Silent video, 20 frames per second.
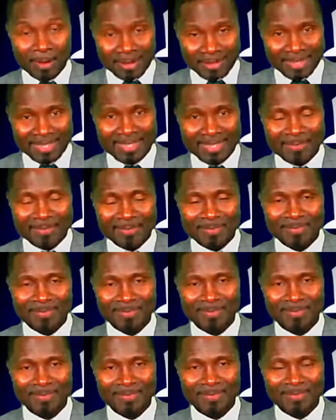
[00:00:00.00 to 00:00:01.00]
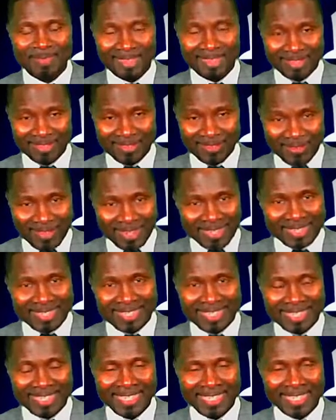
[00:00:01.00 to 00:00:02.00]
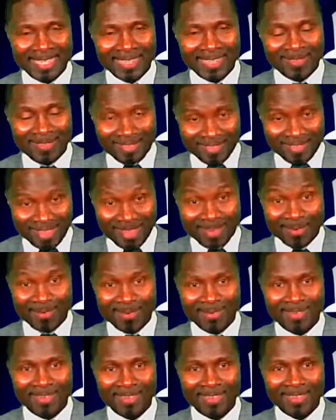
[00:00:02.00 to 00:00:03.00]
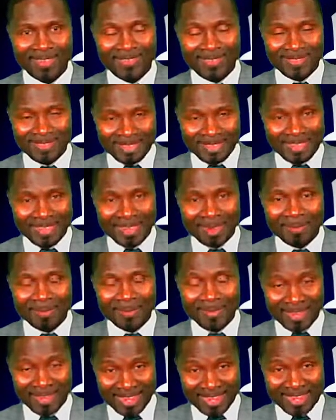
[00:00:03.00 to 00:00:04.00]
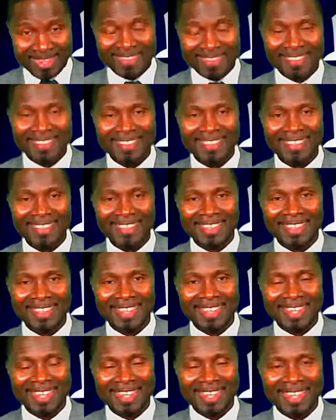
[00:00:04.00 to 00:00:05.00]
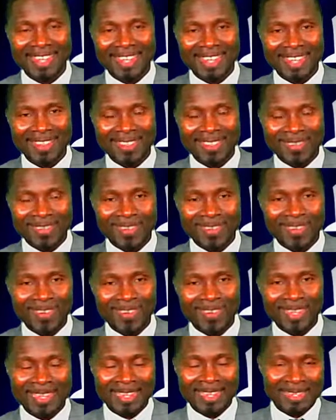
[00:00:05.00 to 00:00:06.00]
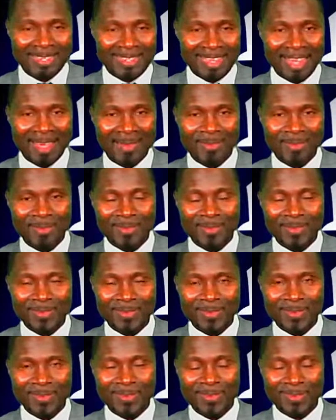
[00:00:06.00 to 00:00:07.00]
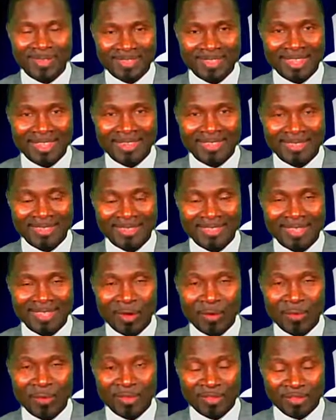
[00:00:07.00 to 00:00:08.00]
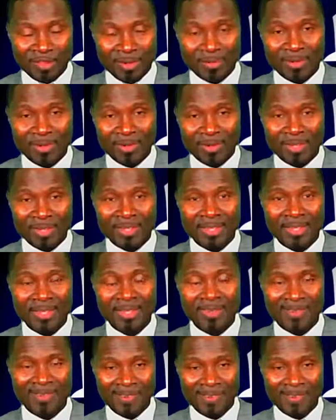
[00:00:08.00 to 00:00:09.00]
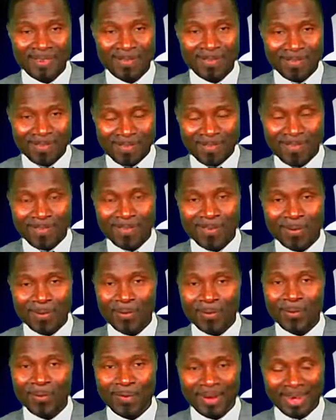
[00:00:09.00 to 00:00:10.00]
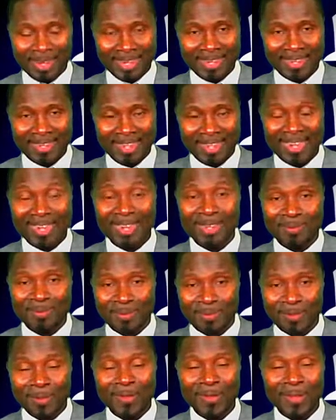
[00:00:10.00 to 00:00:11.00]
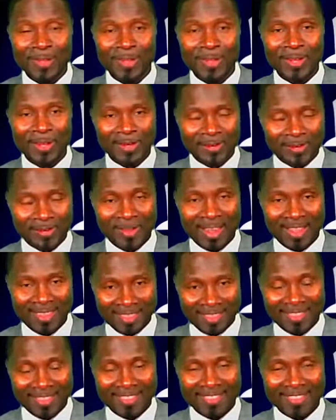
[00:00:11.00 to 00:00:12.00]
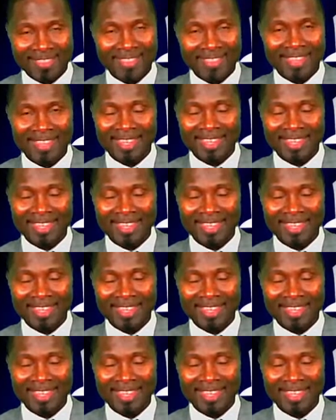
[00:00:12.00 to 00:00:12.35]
team is ready to serve, to take up your case. So each time you contact it, there will be somebody who will be willing and able to assist.